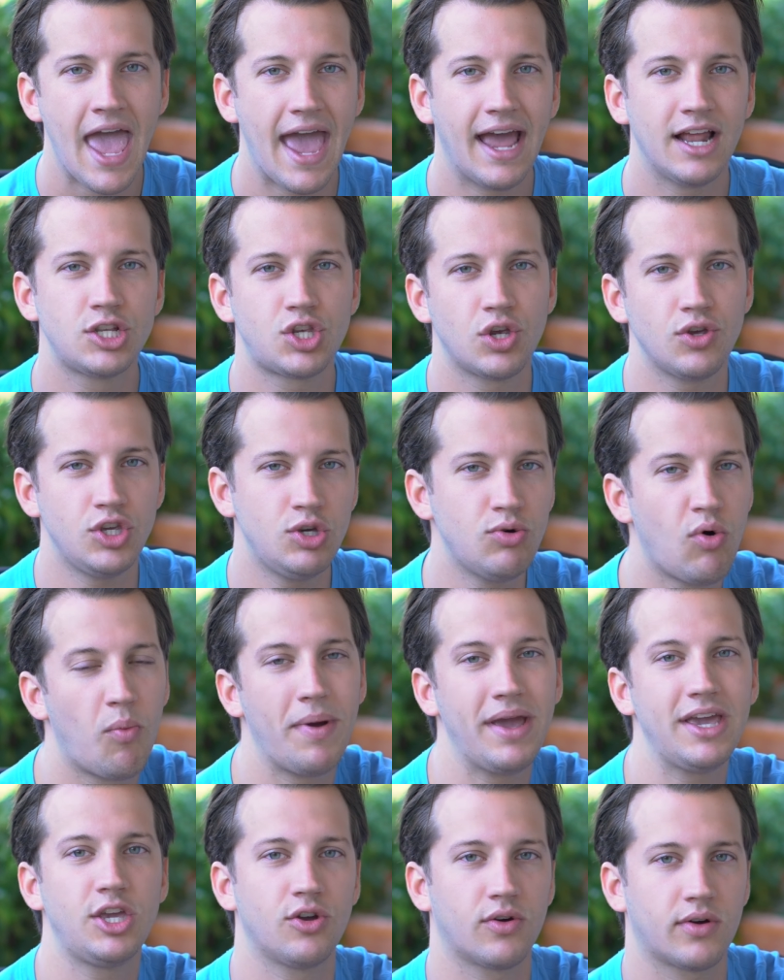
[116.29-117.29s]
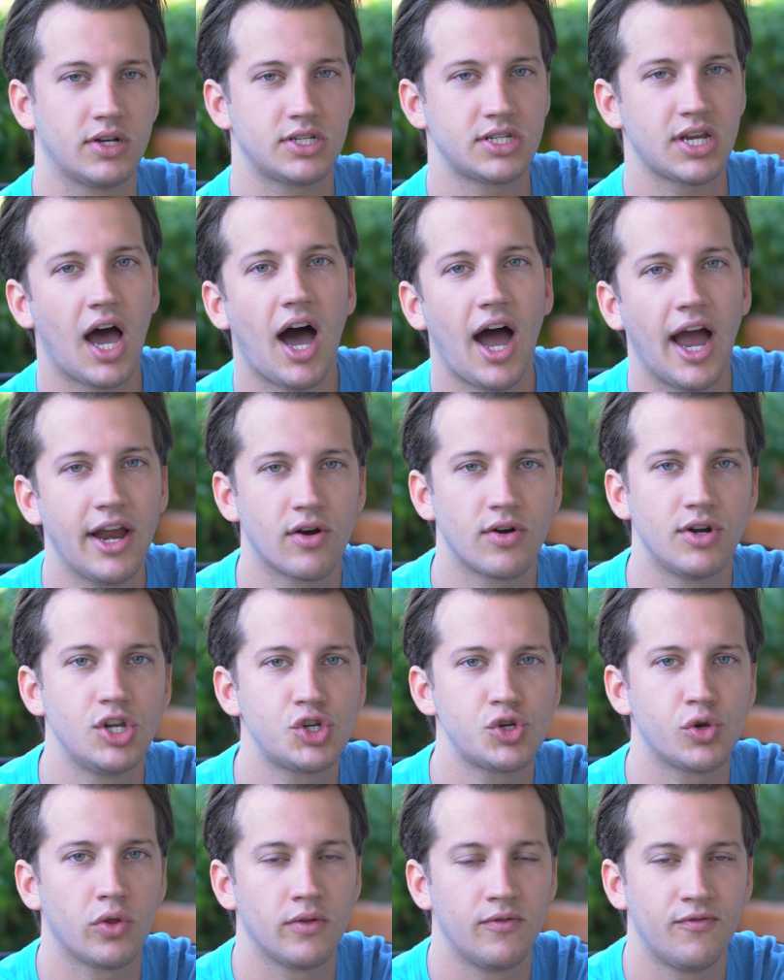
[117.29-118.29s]
And so you will make your entire
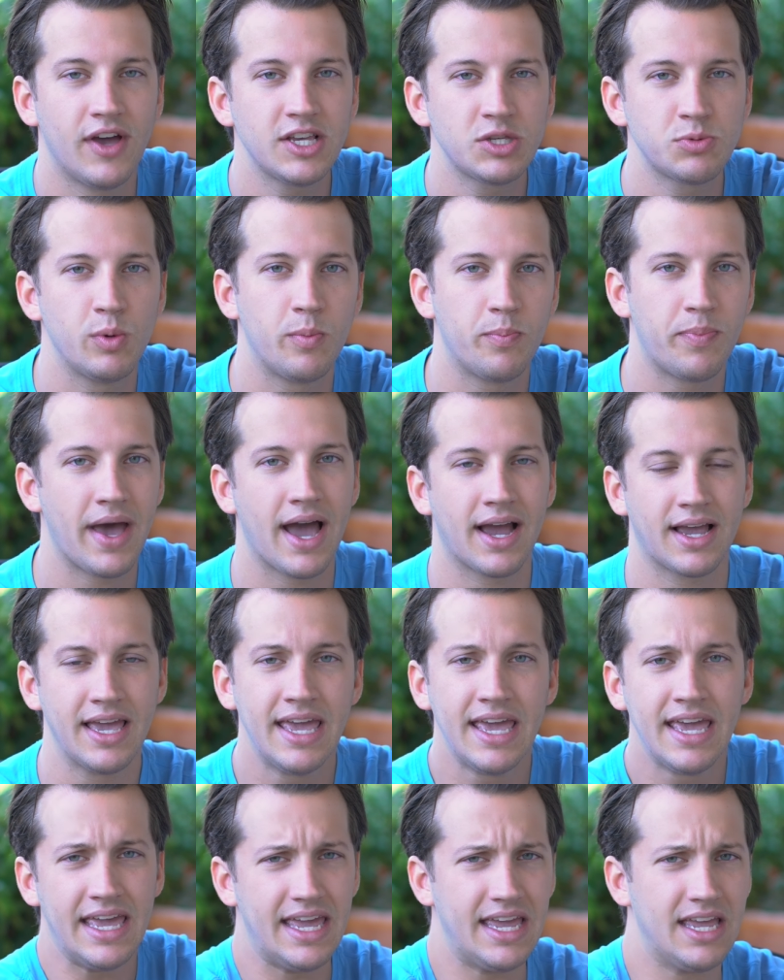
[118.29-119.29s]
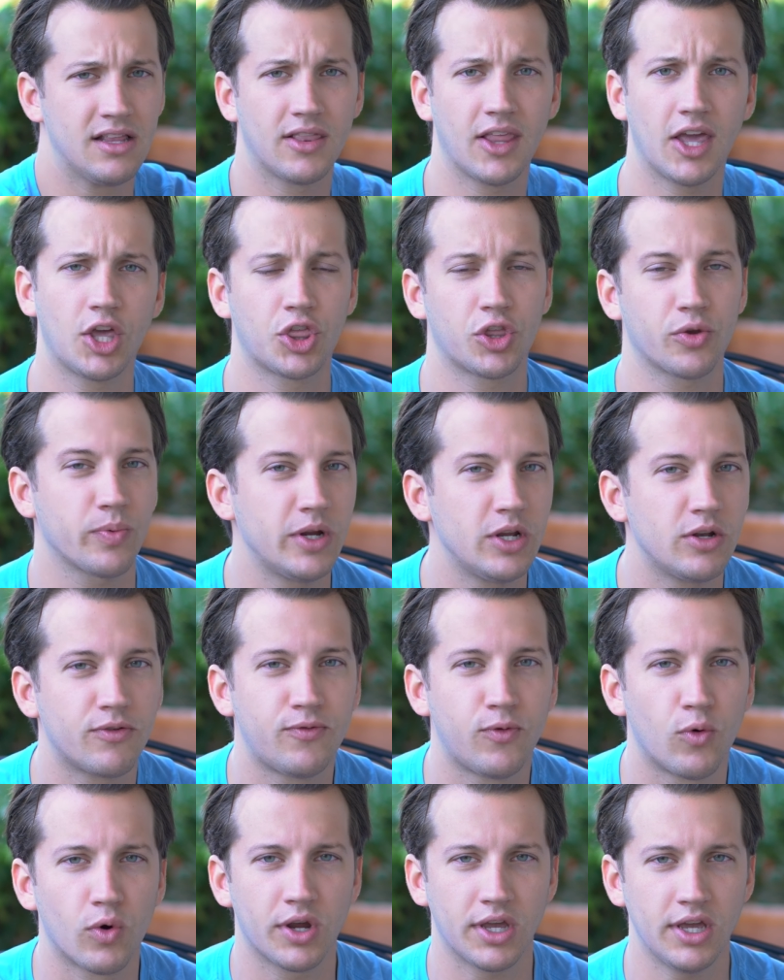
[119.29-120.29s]
initial investment back in like three to
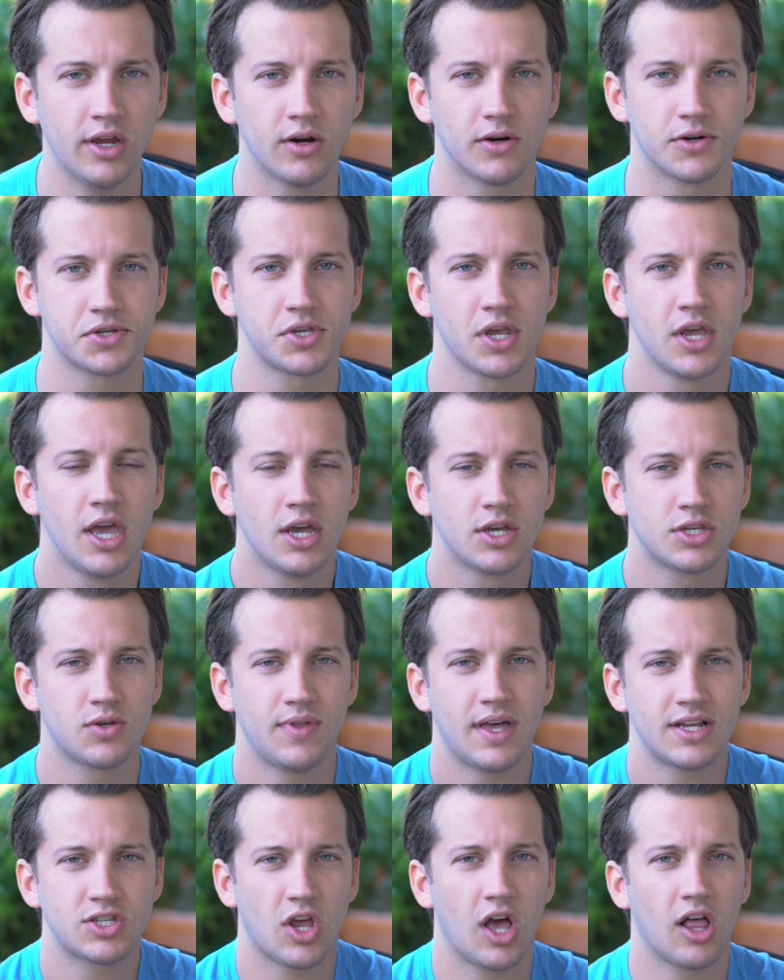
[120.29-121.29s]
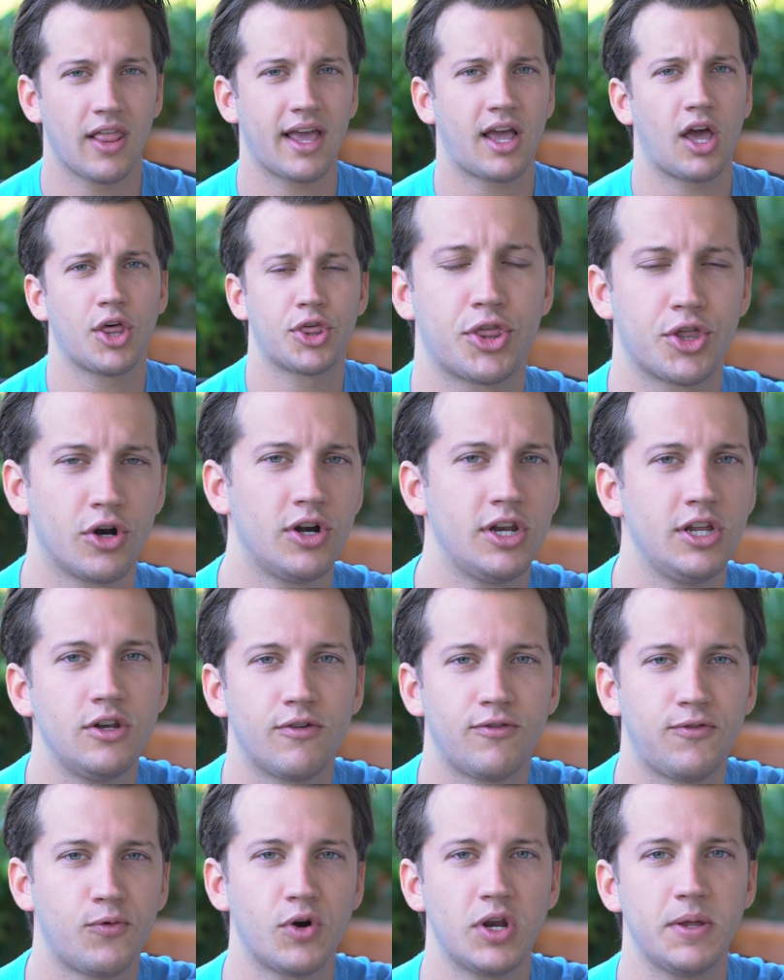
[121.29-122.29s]
four years. So that's like a 30
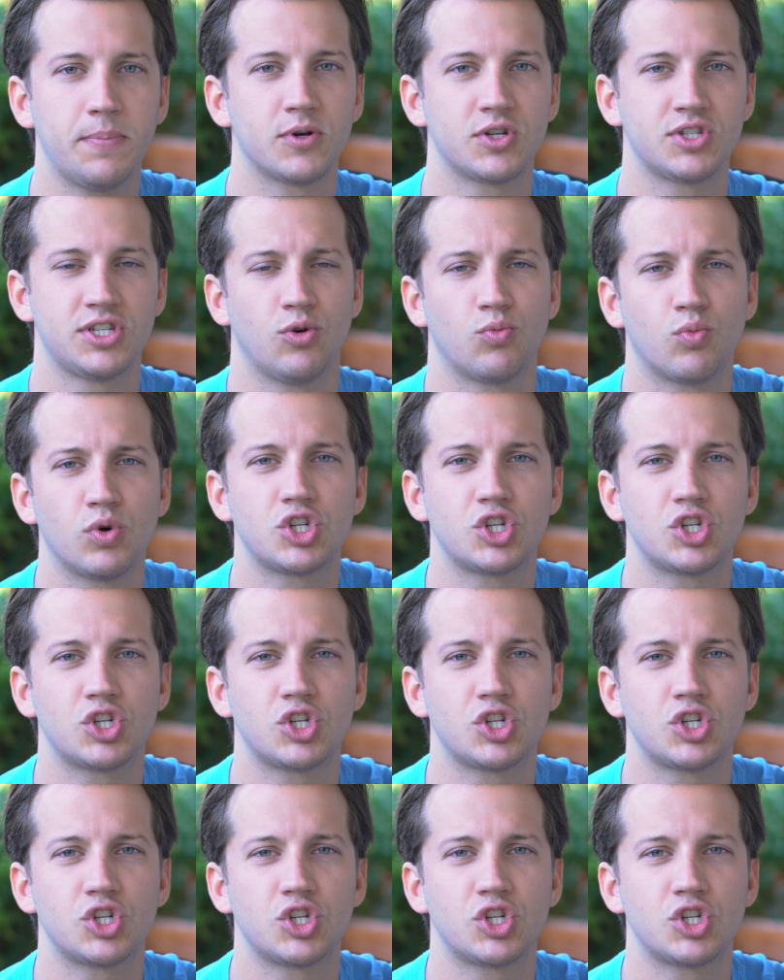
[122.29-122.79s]
to 40%